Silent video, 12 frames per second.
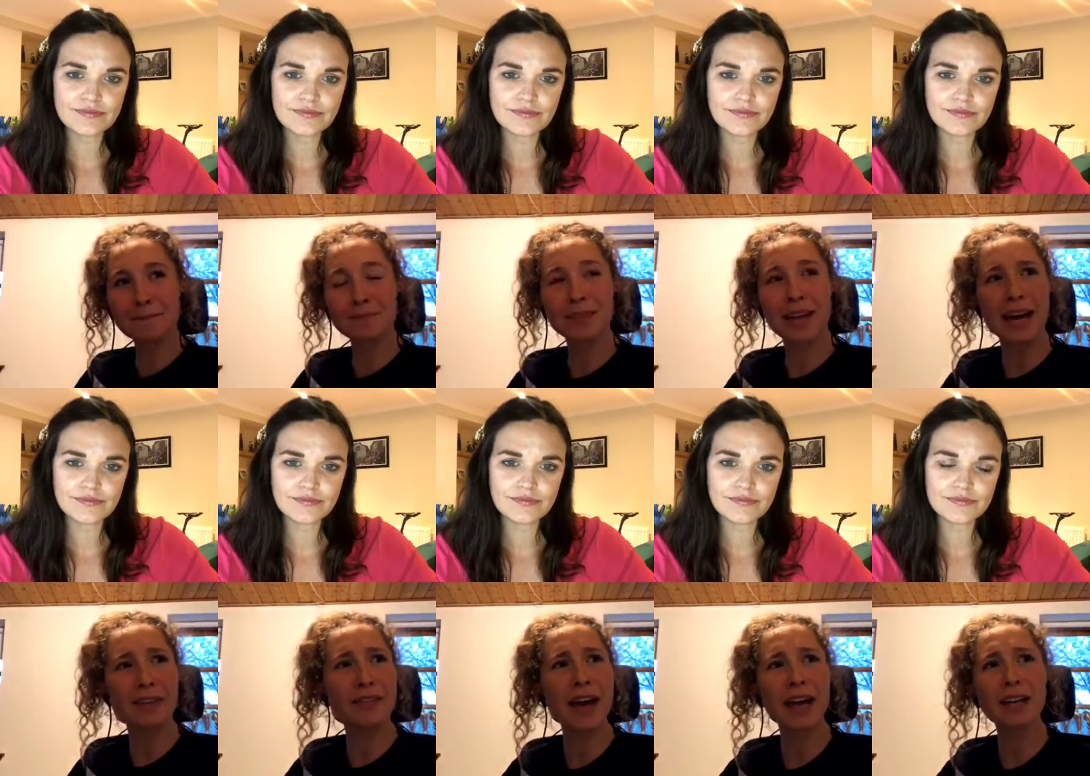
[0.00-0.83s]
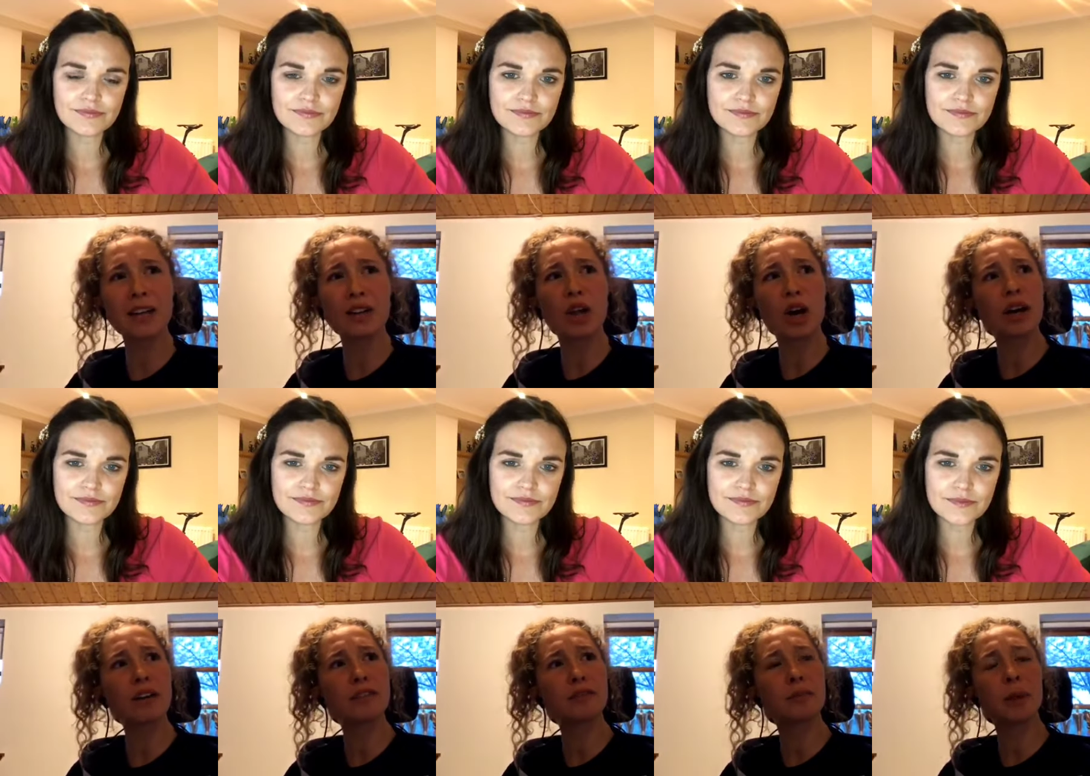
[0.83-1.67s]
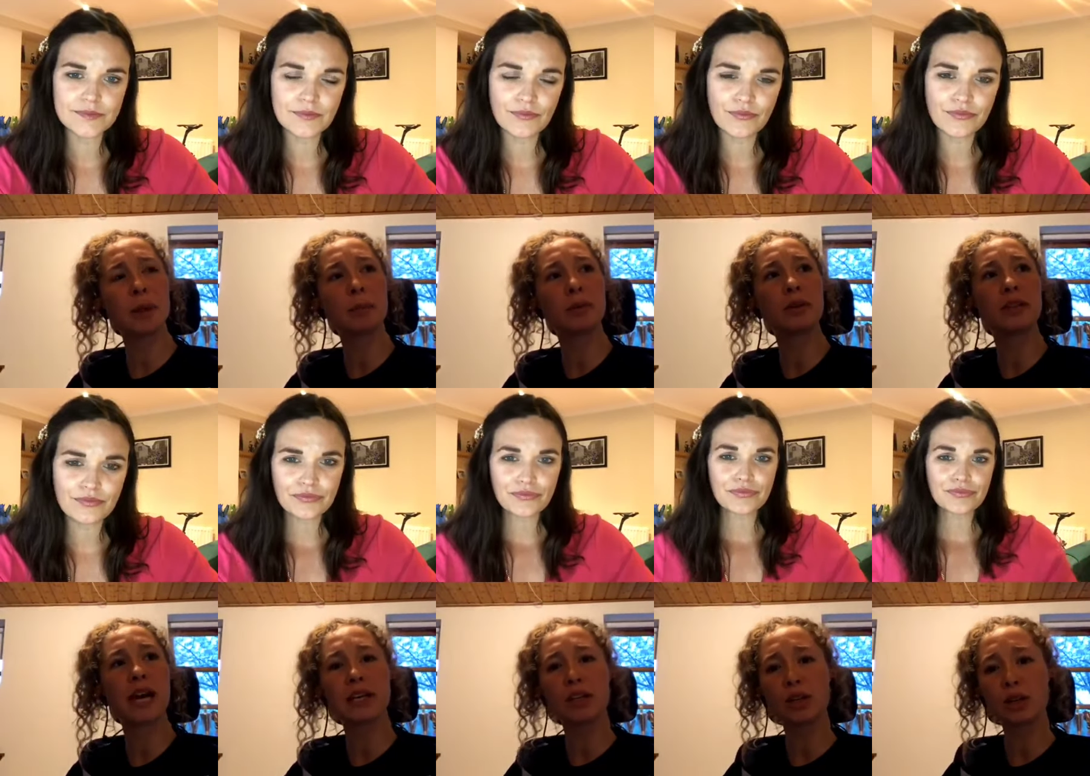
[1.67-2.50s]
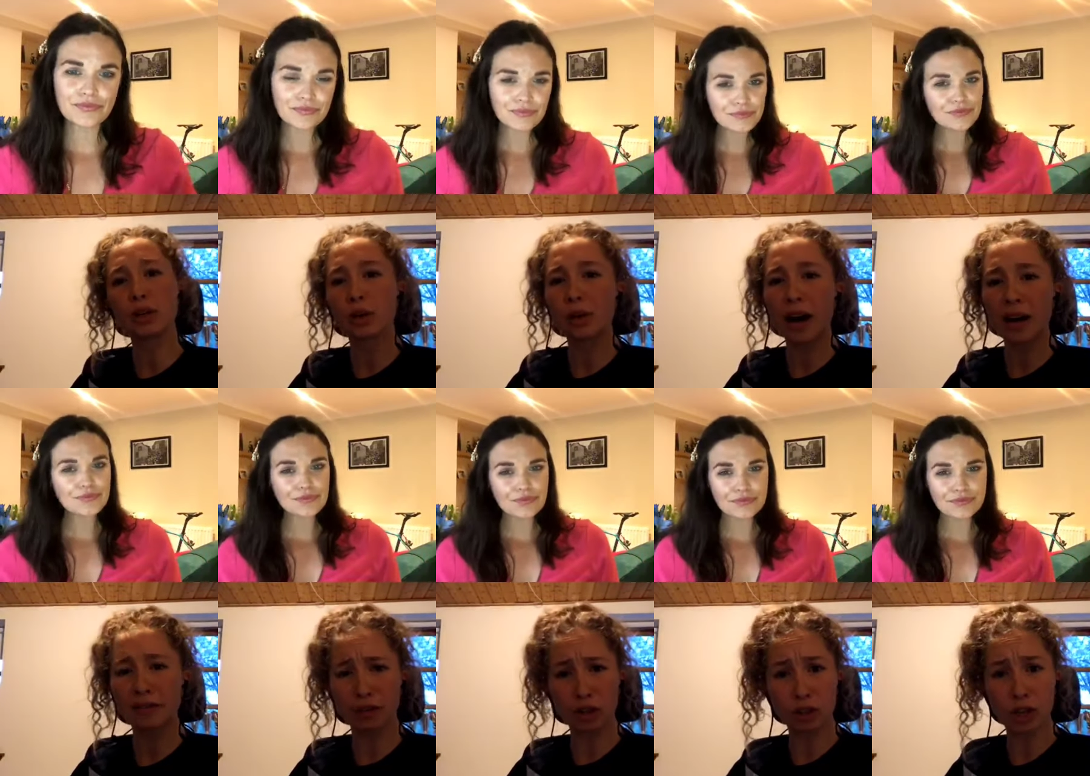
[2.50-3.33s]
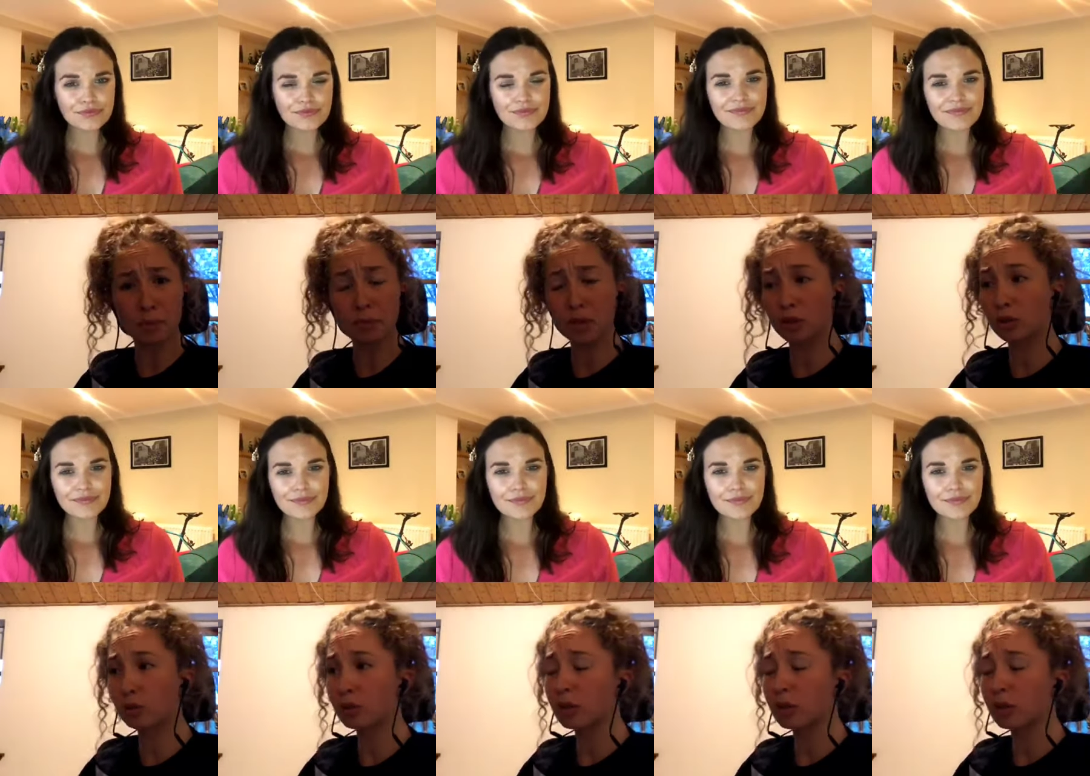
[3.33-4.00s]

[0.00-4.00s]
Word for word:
Speaker 1: I've had a lot of people that, you know, I've looked up to.